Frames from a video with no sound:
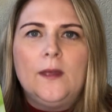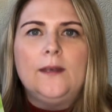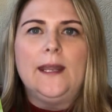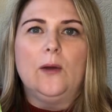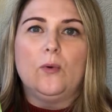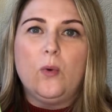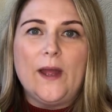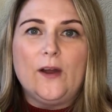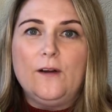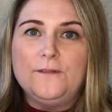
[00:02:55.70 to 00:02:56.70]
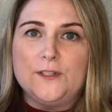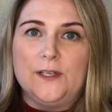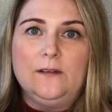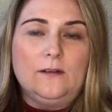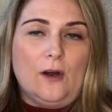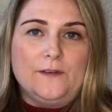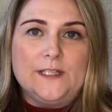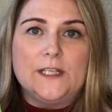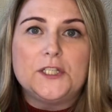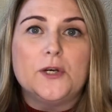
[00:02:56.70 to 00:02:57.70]
Now, quite often, obviously
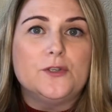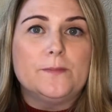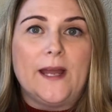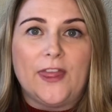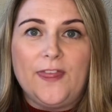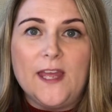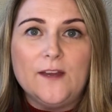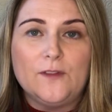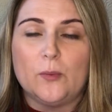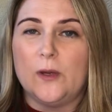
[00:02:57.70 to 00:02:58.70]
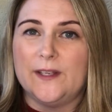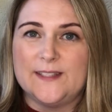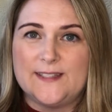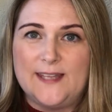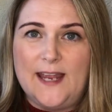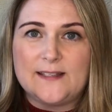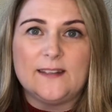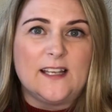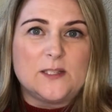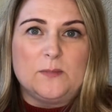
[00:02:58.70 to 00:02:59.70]
the children might think of the word sit,
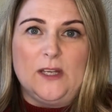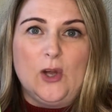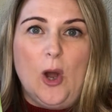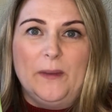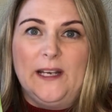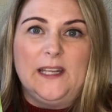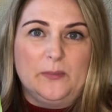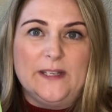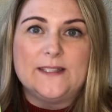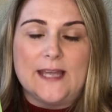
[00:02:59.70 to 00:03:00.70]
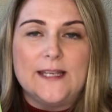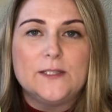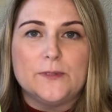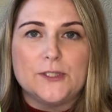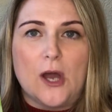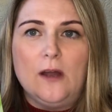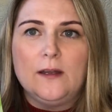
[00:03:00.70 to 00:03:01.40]
that's something commonly that we'd say to a dog,